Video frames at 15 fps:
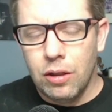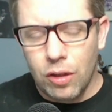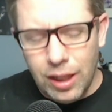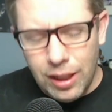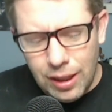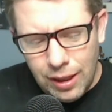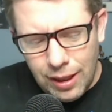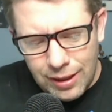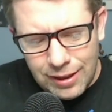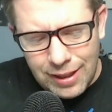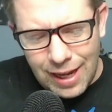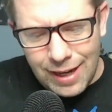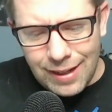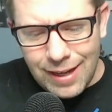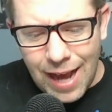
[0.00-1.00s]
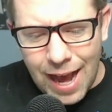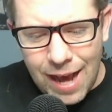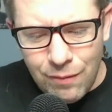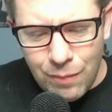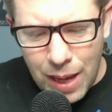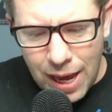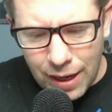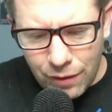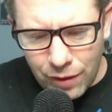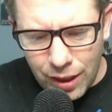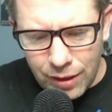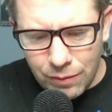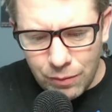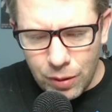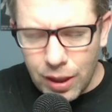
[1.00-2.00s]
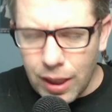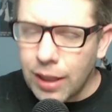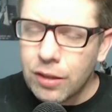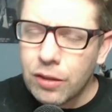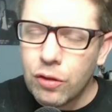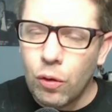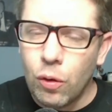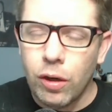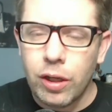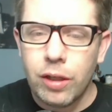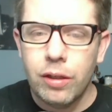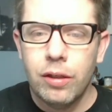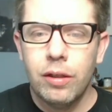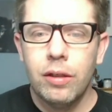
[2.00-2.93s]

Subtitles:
So let's kind of dive back, right, with the historic.